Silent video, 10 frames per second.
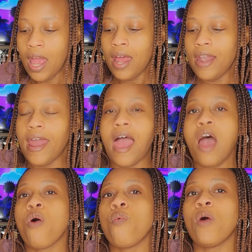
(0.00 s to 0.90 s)

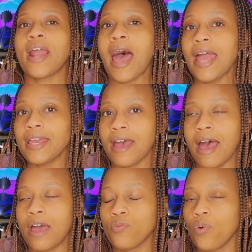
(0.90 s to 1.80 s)
Now, what I
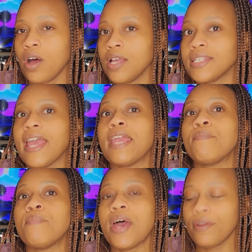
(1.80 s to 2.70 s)
got was
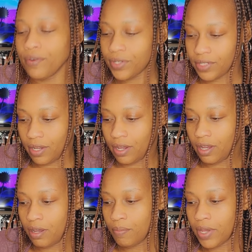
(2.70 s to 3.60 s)
a
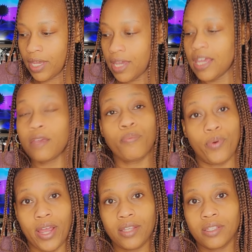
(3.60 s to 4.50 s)
Bettersub heat
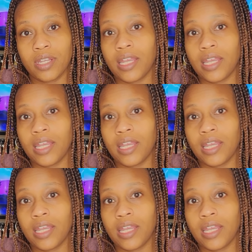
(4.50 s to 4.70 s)
press.